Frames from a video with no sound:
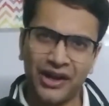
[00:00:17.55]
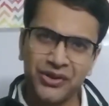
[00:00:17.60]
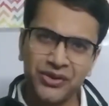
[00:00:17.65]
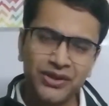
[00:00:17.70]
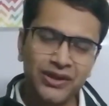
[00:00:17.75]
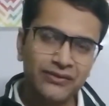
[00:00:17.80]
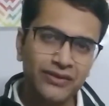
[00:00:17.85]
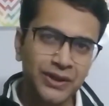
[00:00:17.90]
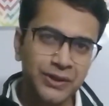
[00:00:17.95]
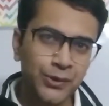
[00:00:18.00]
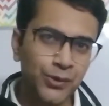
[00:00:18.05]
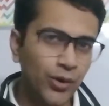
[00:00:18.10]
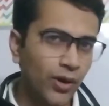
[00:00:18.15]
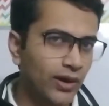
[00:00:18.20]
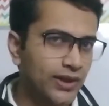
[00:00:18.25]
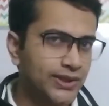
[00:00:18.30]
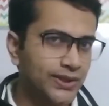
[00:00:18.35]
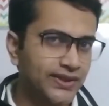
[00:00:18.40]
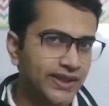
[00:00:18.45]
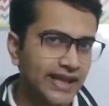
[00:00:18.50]
Are you the one
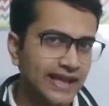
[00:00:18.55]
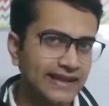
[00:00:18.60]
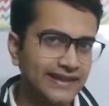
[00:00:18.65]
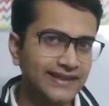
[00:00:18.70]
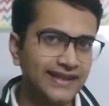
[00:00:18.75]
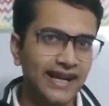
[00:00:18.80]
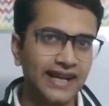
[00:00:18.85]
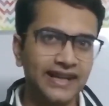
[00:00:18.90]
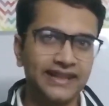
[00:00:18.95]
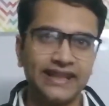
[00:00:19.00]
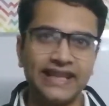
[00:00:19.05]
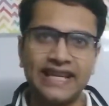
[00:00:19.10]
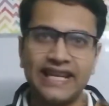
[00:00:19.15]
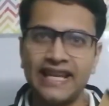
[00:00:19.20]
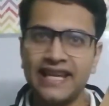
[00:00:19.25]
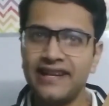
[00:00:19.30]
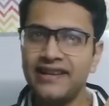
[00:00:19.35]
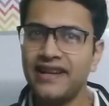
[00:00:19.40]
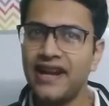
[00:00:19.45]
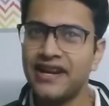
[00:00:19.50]
who also thinks that
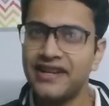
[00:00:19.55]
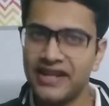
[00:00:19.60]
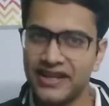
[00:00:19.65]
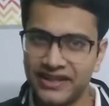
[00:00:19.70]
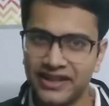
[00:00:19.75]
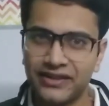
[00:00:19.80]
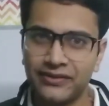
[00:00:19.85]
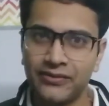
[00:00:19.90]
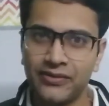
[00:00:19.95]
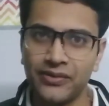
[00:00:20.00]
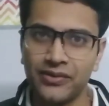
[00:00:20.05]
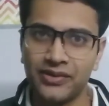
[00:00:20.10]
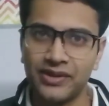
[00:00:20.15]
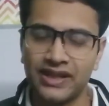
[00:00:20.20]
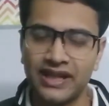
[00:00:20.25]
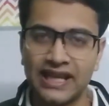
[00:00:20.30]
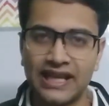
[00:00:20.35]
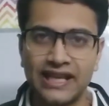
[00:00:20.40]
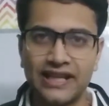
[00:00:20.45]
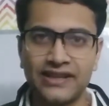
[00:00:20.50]
the irradiated
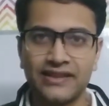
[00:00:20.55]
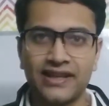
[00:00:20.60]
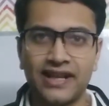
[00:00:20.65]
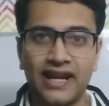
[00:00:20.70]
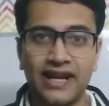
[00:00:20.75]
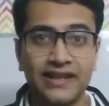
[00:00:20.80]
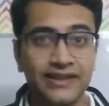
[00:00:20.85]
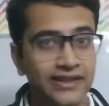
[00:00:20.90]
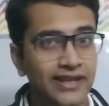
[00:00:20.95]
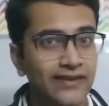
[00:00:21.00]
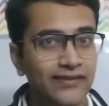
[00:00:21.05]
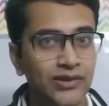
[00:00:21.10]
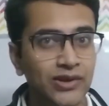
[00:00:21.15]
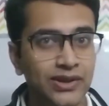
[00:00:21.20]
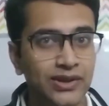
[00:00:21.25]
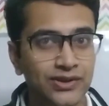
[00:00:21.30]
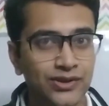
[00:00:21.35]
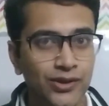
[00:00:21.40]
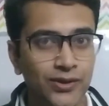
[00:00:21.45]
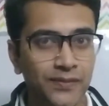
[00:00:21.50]
food is
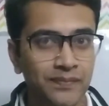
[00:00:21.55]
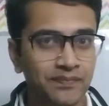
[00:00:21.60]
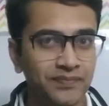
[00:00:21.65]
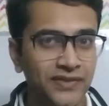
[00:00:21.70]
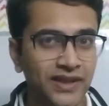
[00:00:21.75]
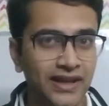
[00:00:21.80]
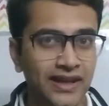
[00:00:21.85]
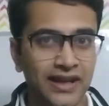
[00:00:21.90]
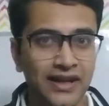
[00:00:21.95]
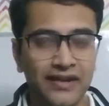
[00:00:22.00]
unsafe to consume?